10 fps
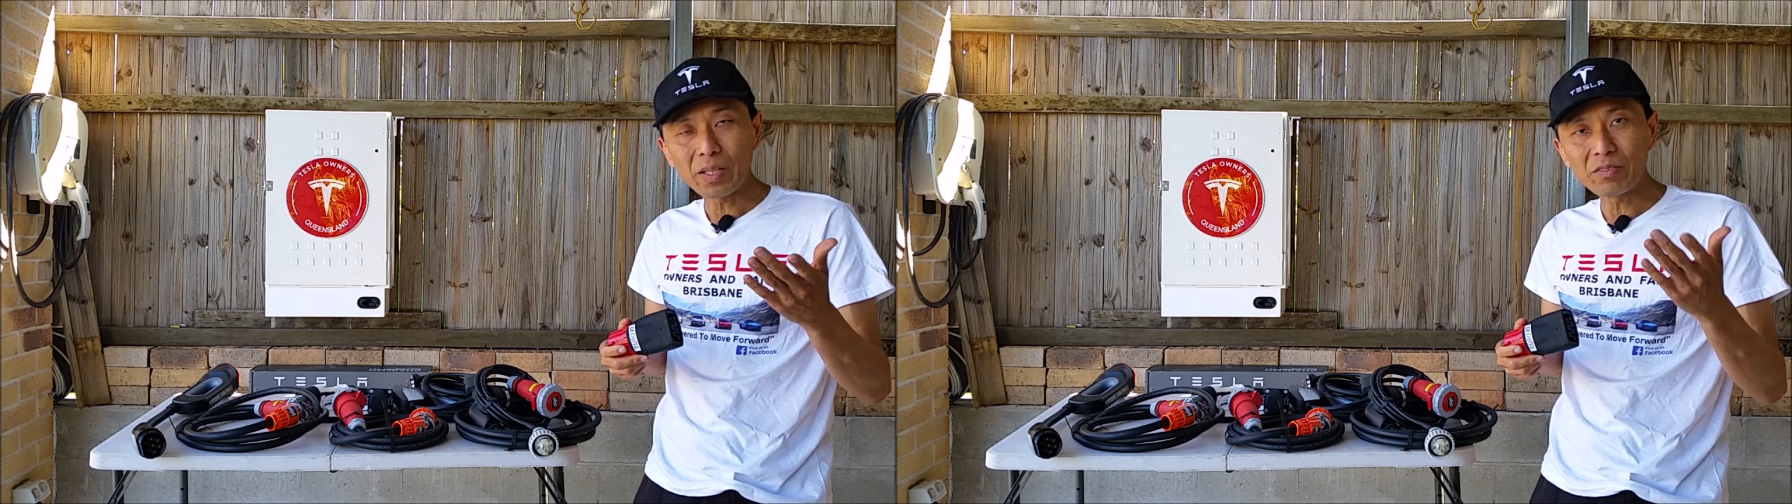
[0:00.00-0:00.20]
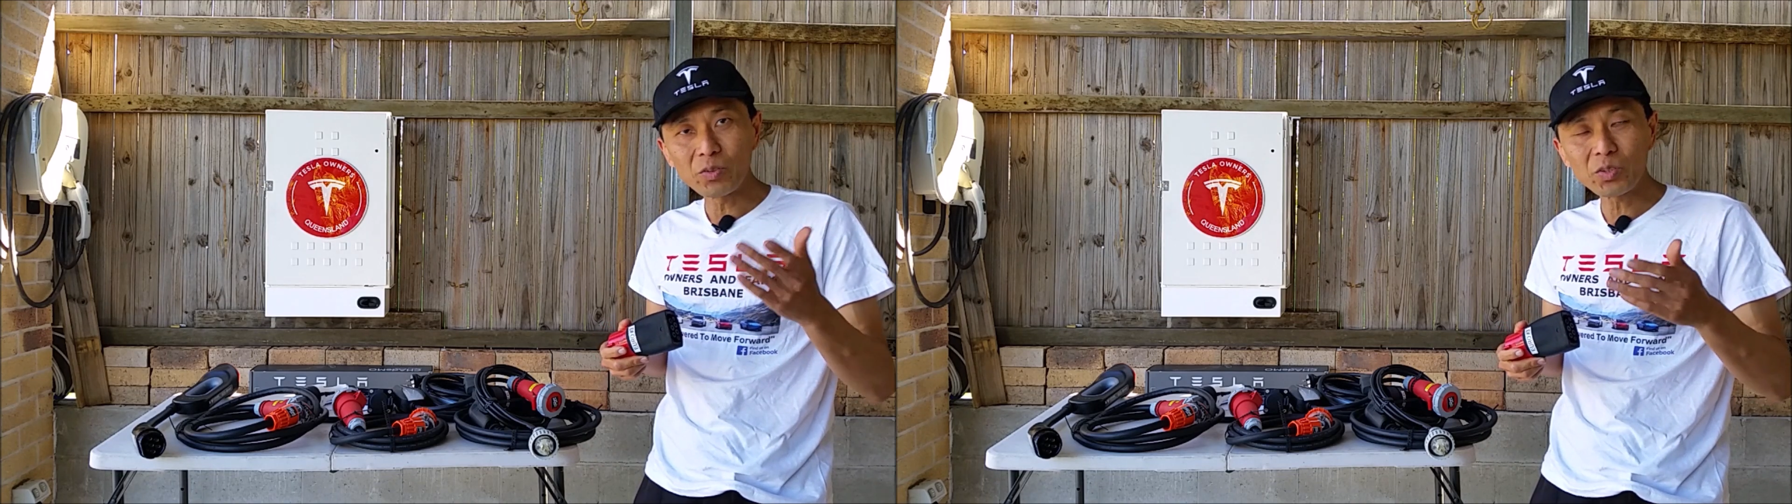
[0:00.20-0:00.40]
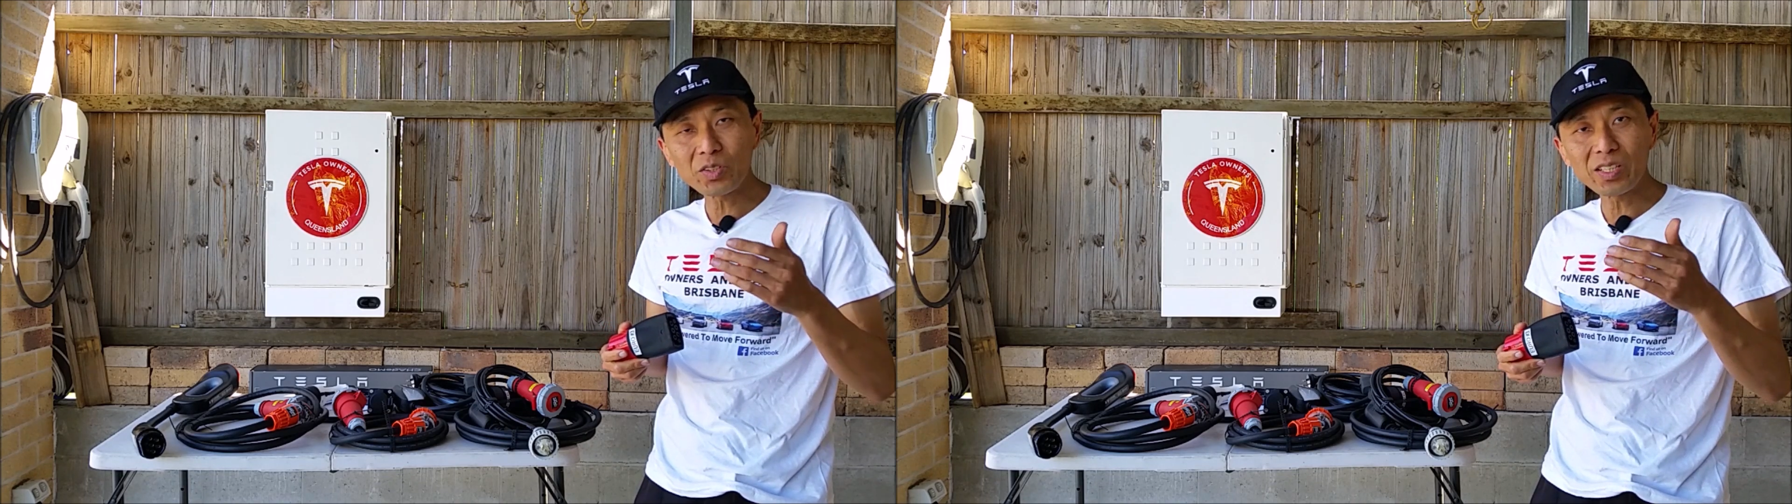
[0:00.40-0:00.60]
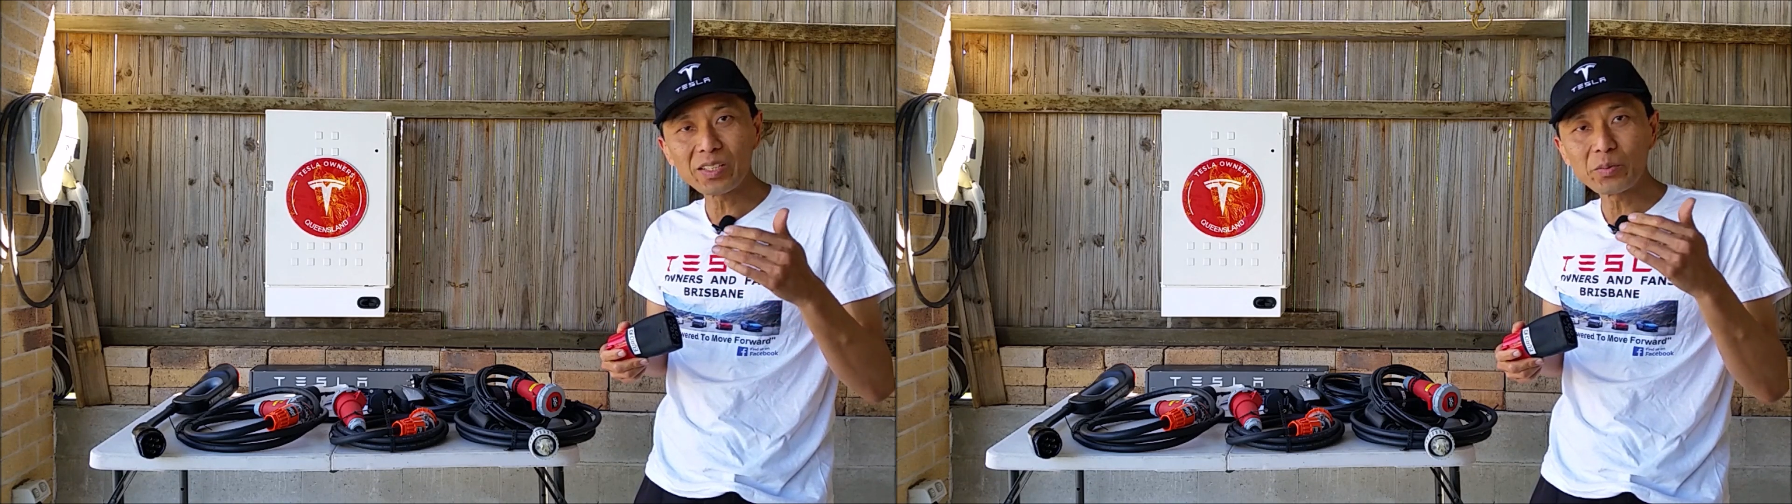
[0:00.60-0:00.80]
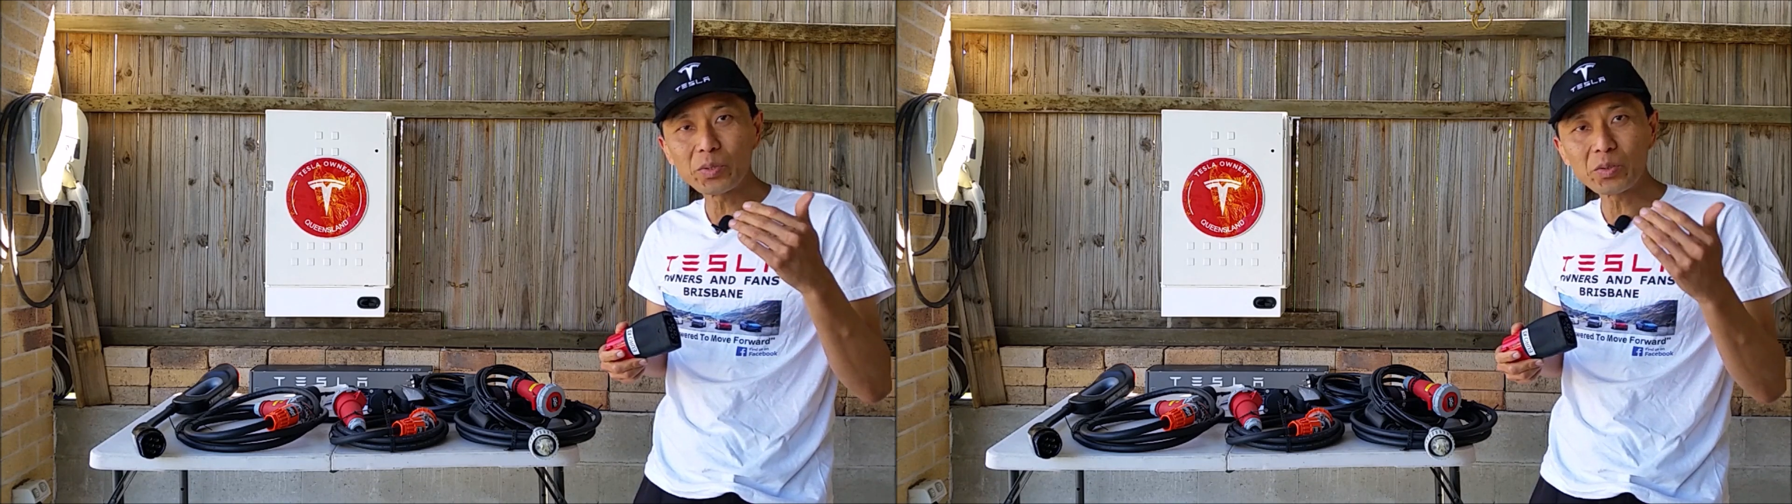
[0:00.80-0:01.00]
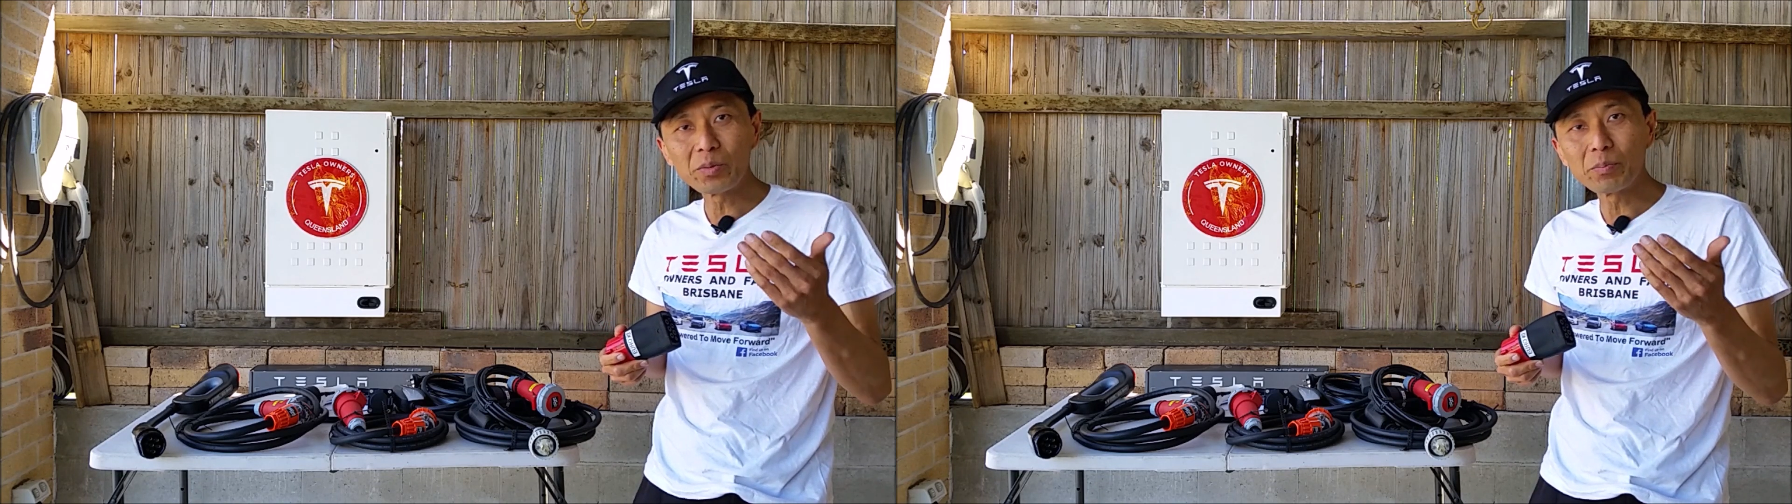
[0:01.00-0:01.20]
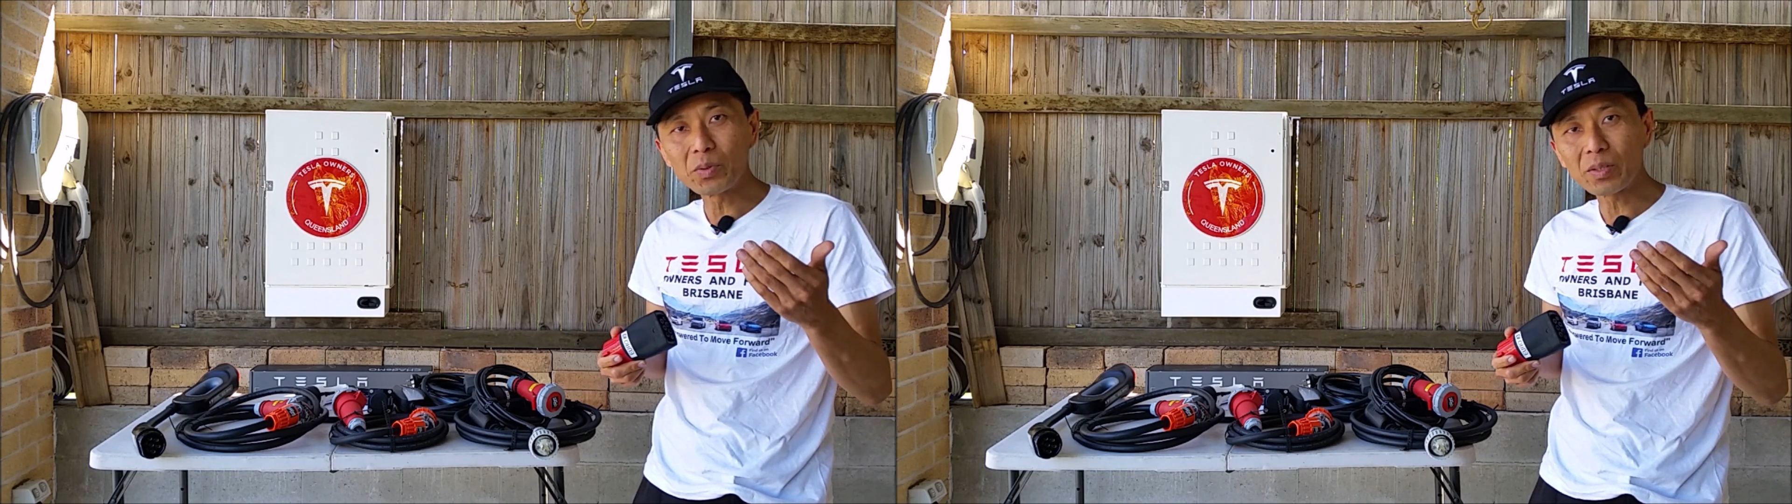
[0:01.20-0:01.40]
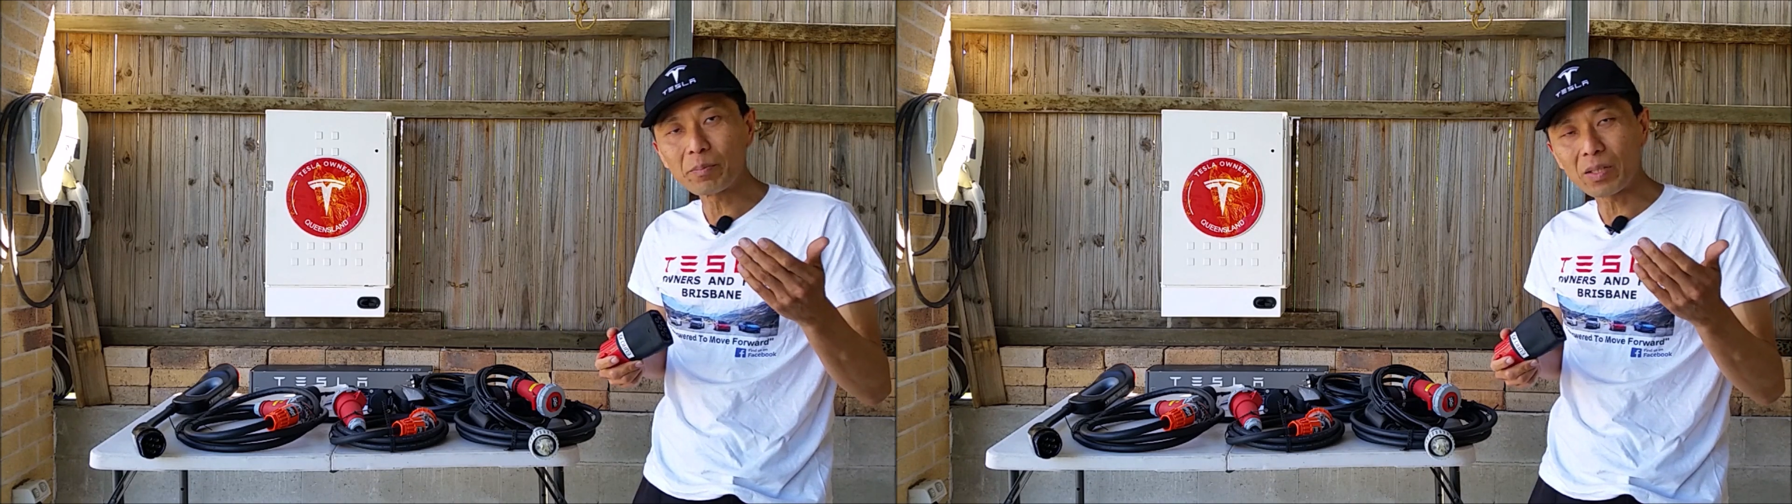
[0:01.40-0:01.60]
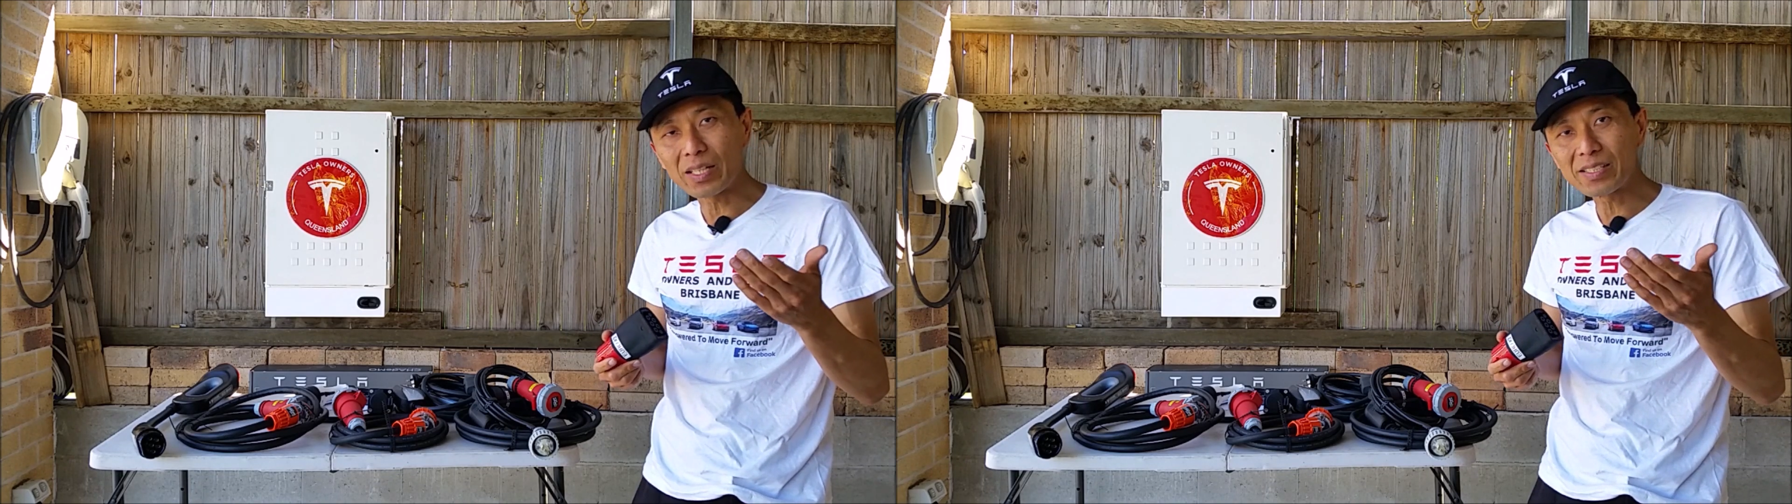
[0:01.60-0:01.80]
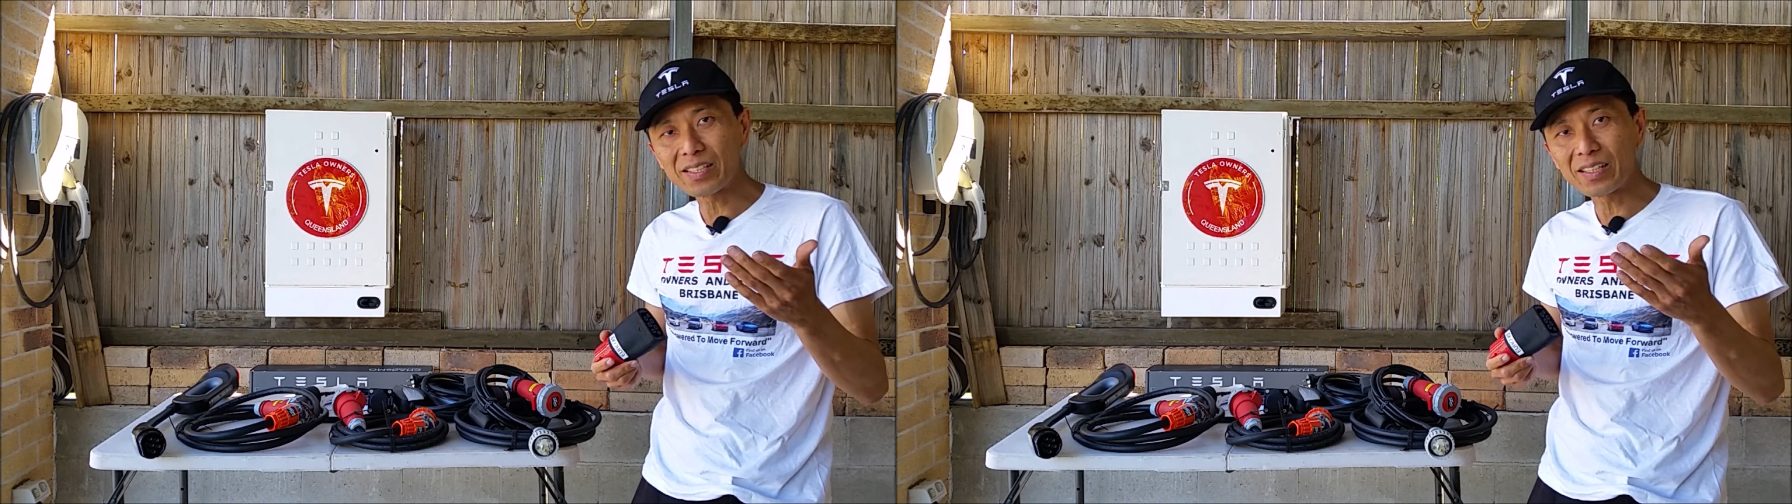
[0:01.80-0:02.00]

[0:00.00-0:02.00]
Unfortunately, we couldn't book a place